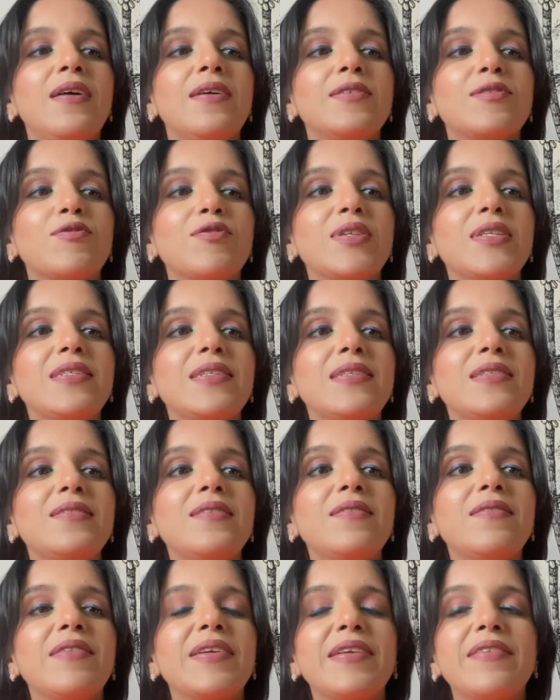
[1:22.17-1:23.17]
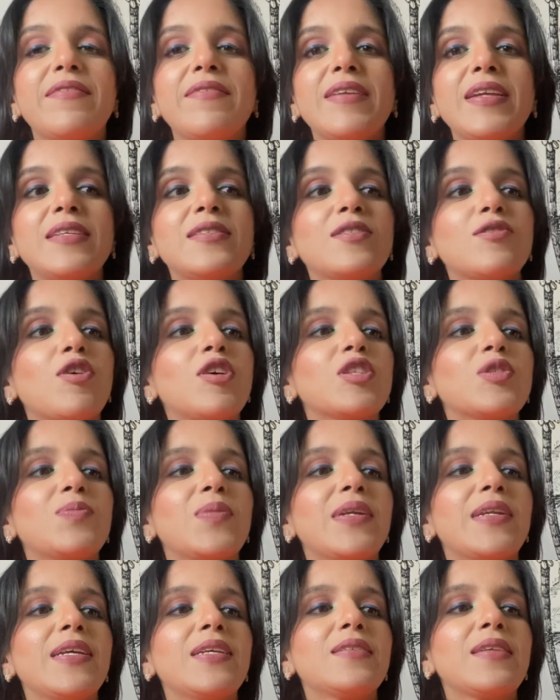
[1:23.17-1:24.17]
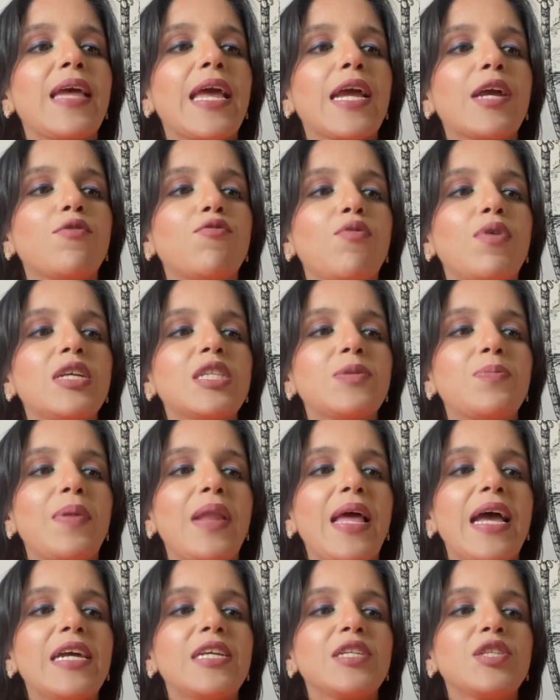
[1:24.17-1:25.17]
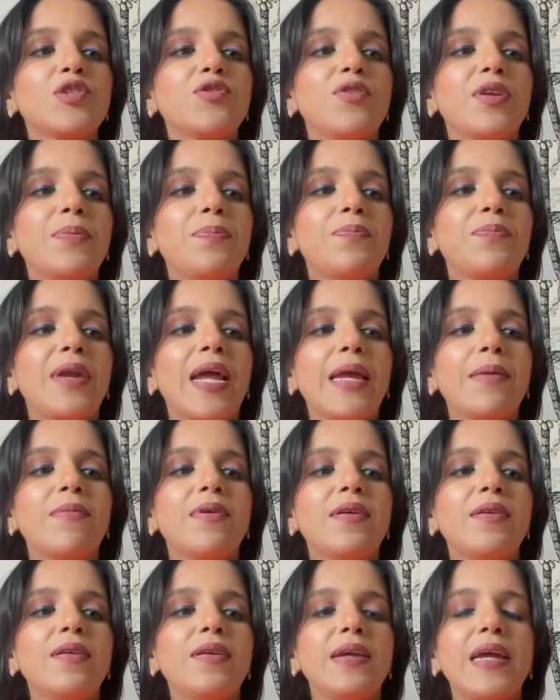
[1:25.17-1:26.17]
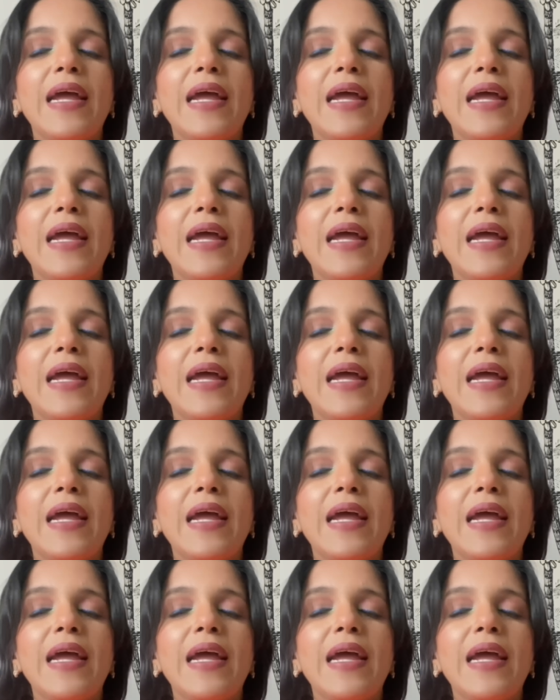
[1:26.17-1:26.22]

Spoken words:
So this is the Catrice Cosmetics Aqua Splash Grip Primer,